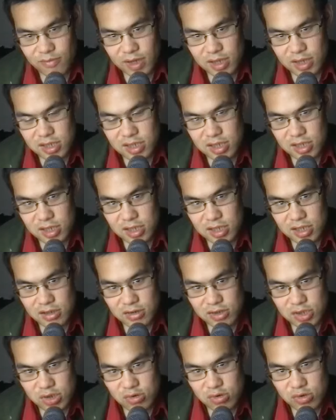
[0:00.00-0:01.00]
basically
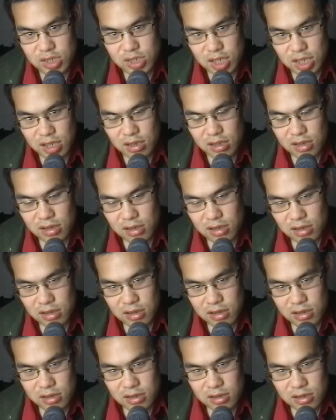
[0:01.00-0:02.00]
using,
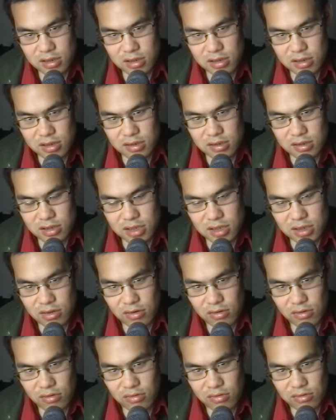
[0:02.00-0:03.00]
you
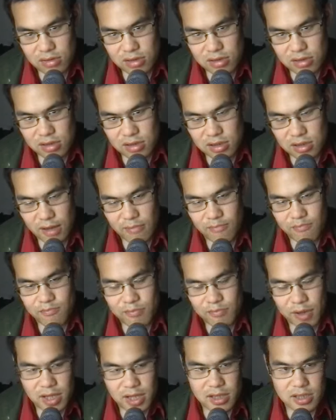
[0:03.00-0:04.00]
know, like
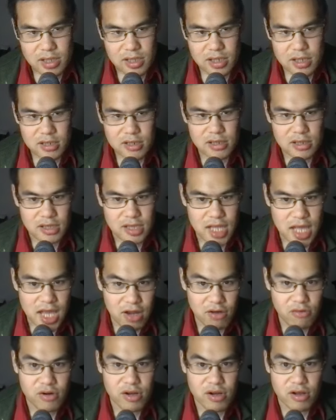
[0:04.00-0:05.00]
building,
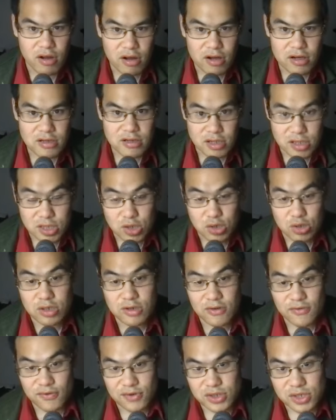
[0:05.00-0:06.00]
layering on
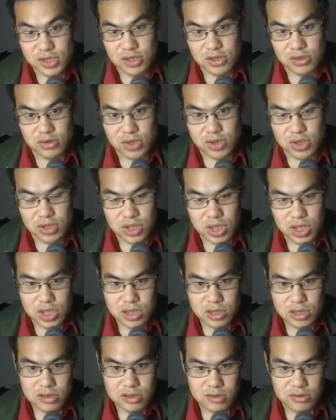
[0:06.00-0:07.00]
alternative
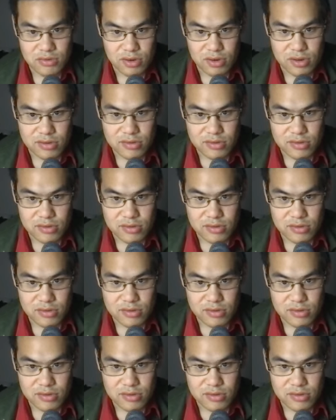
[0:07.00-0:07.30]
institutions, right?